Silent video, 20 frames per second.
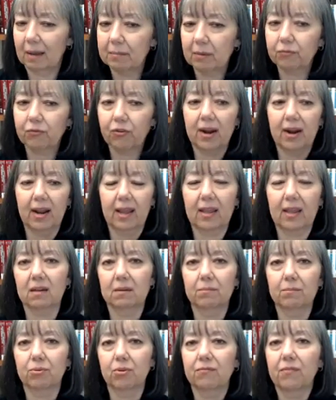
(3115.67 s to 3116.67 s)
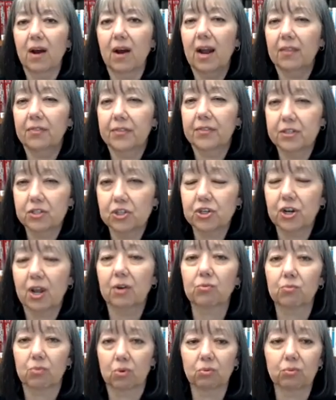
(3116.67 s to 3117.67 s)
am afraid I can provide the
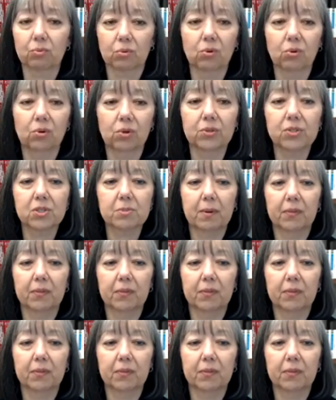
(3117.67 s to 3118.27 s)
general rules,